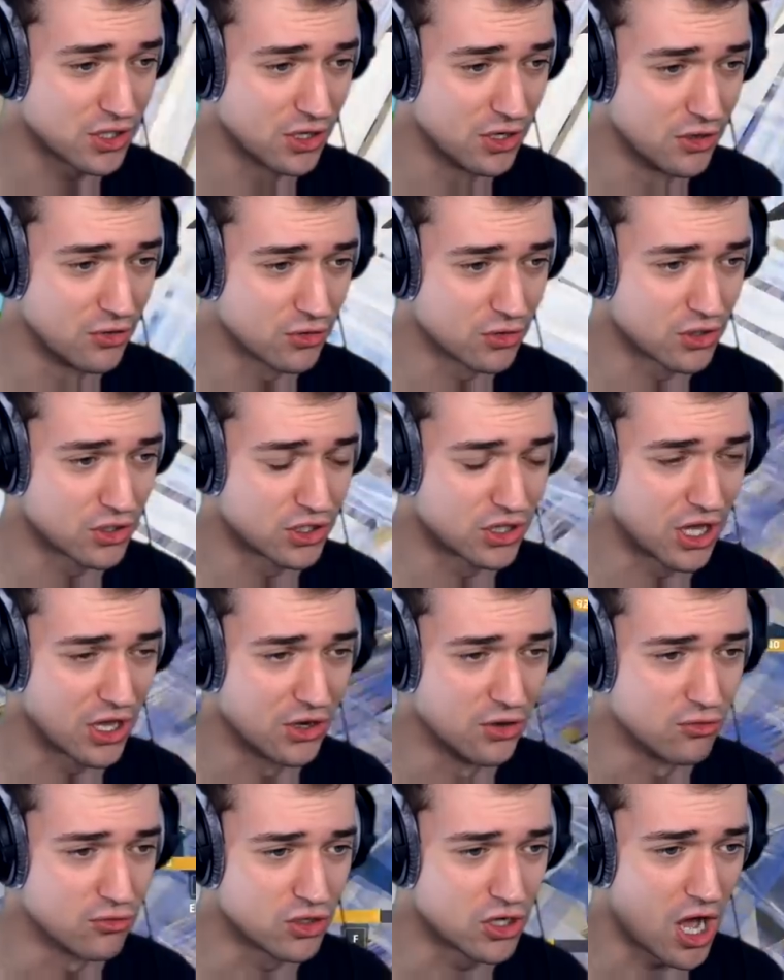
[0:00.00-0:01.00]
new, the,
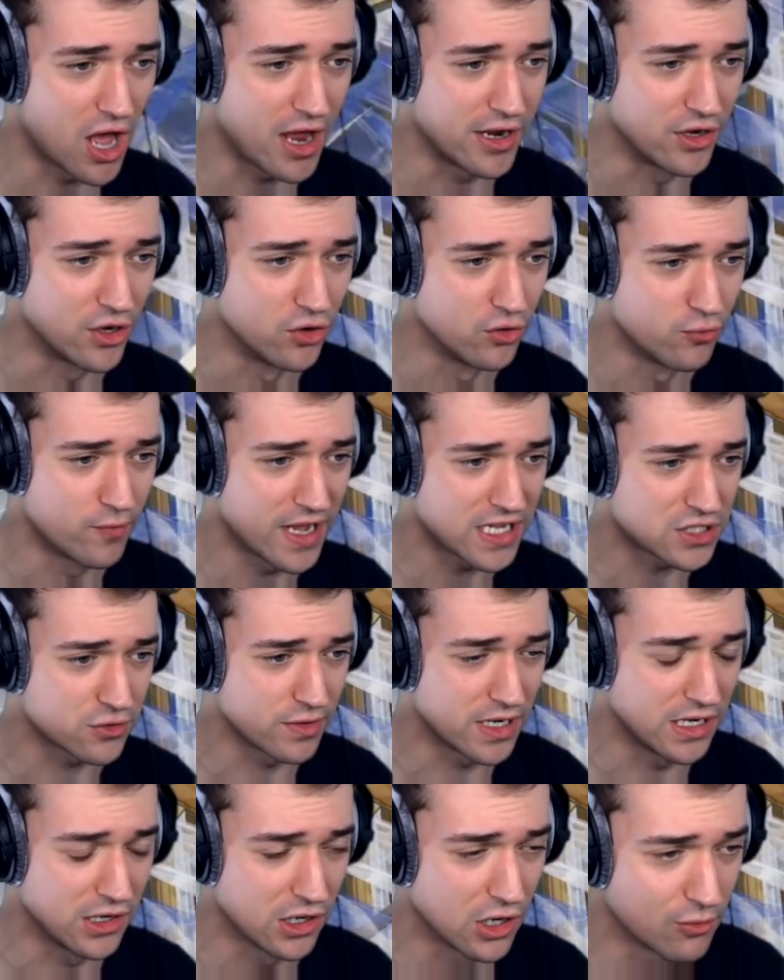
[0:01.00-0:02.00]
new, gun, dude.
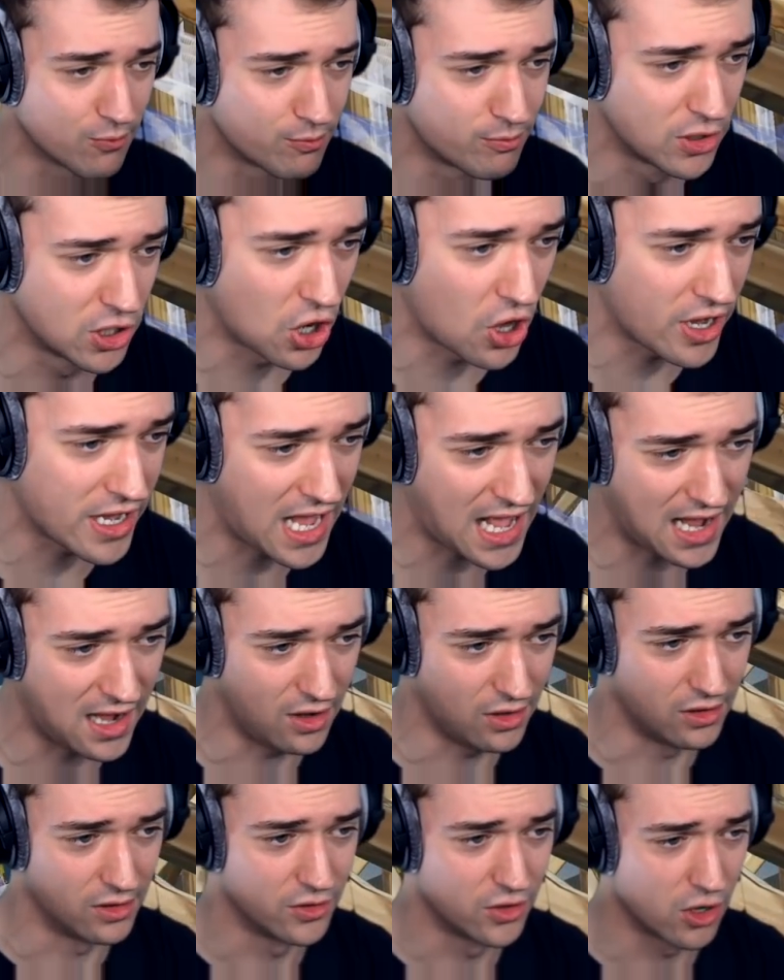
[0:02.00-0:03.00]
Victory
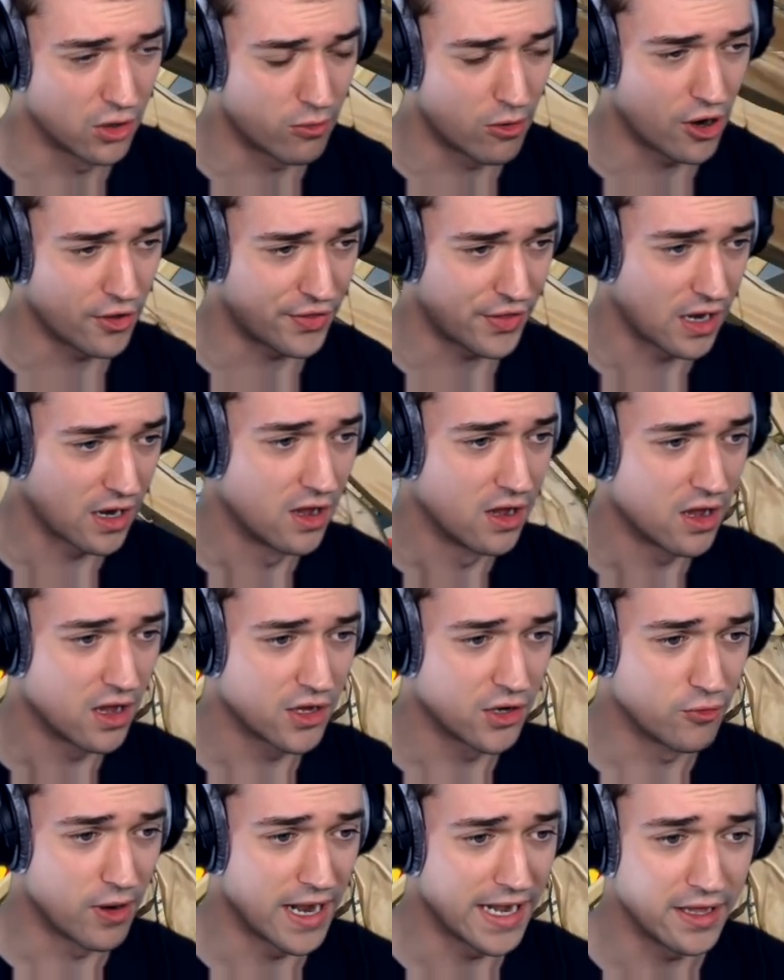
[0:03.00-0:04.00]
royale. You're worth it.
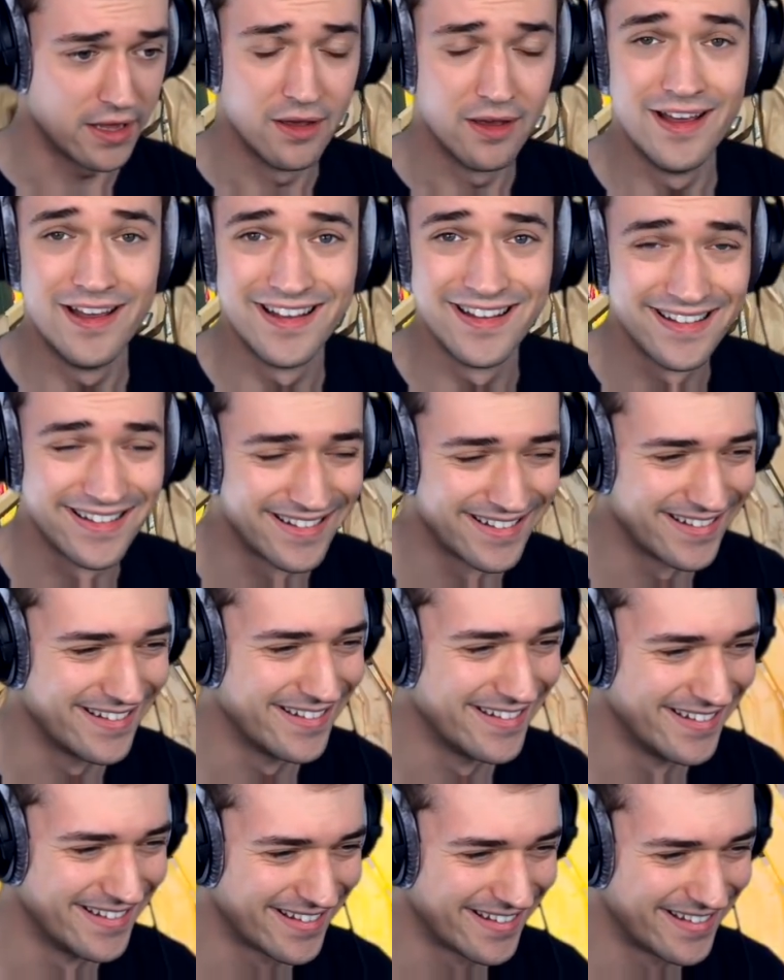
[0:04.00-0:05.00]
You ready?
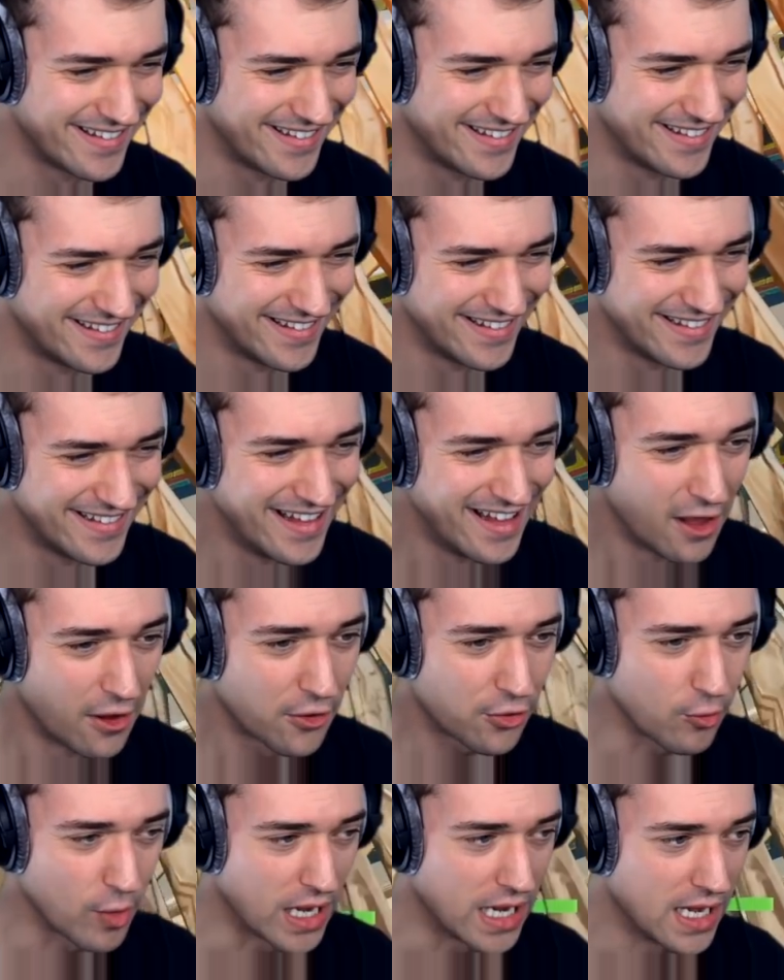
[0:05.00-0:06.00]
Yep, ready.
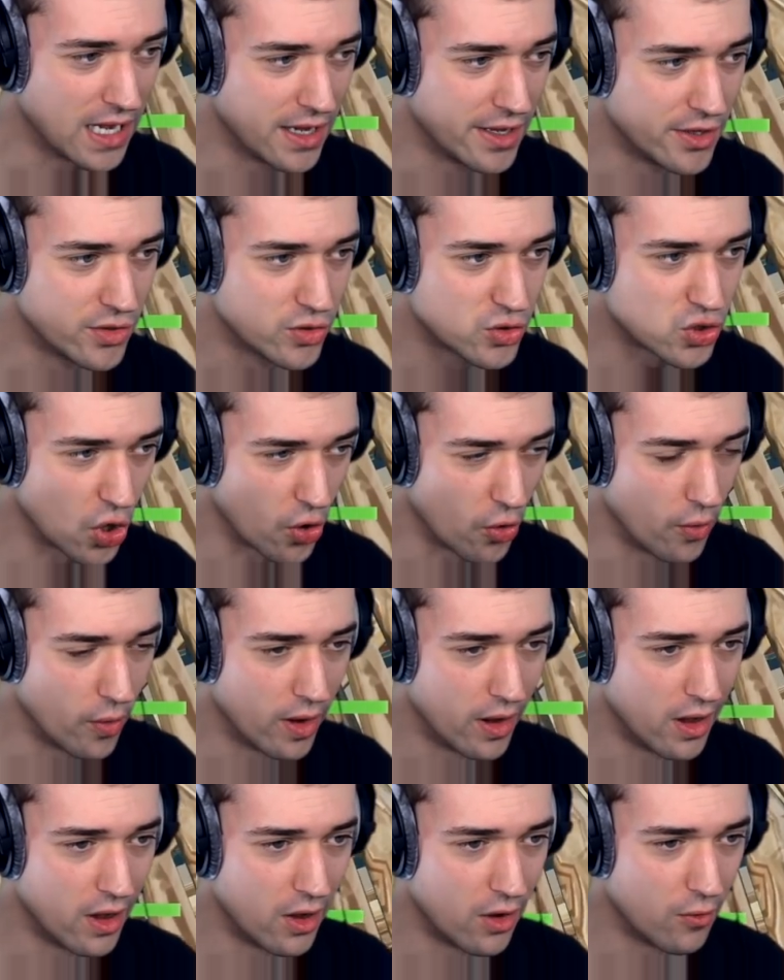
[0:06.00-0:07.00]
Three,
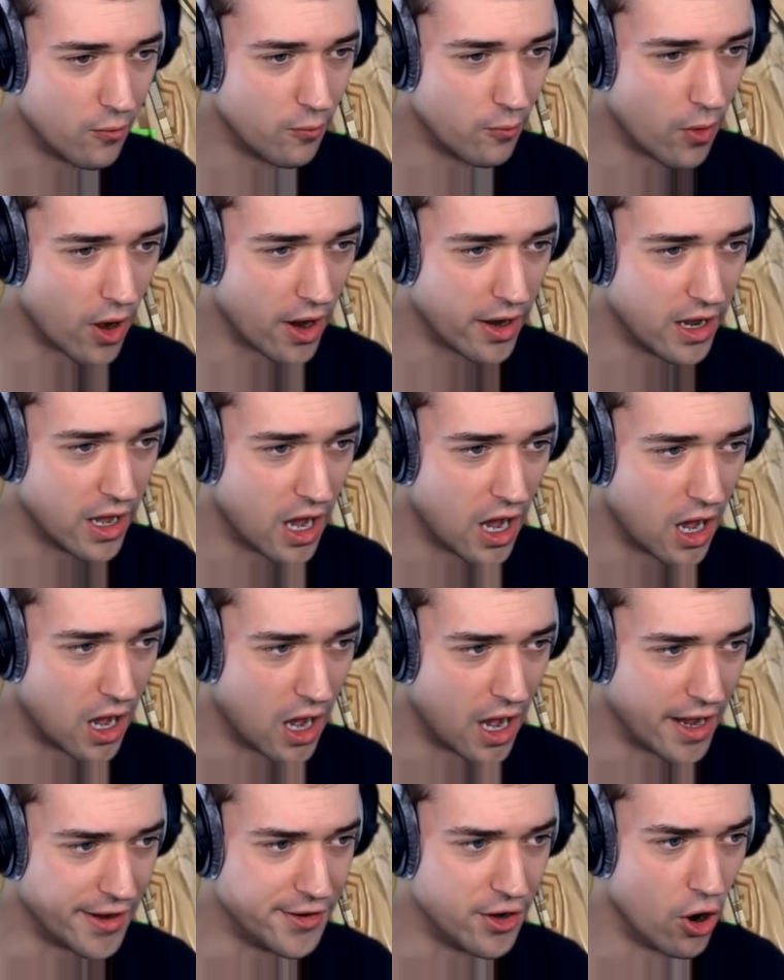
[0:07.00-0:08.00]
two, one.
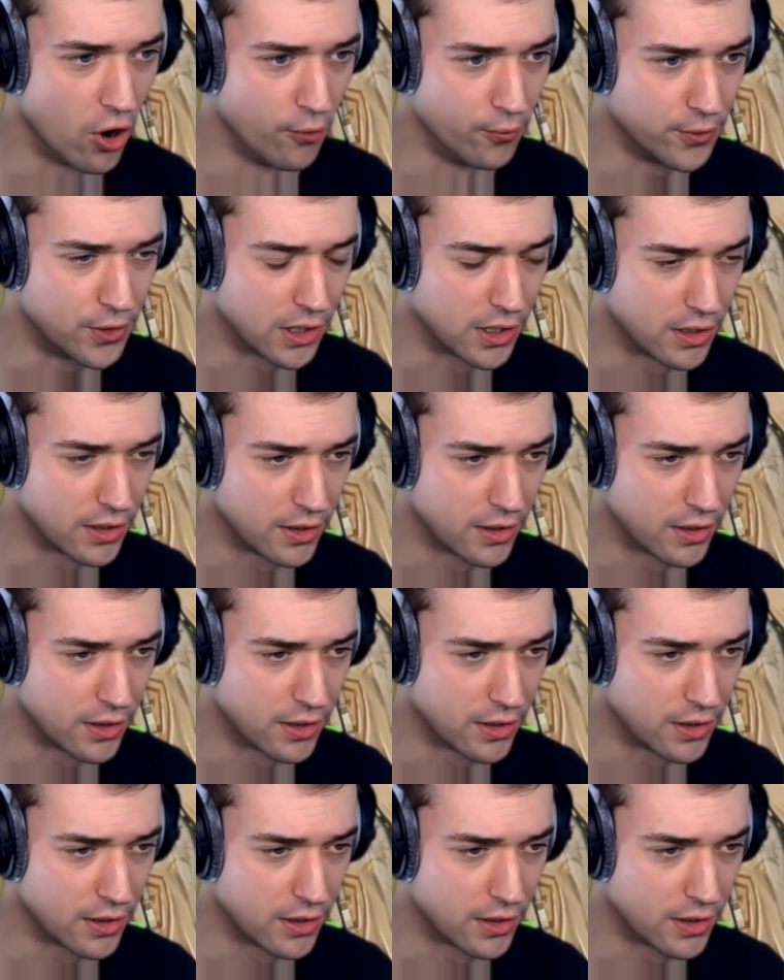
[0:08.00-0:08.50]
Hayot.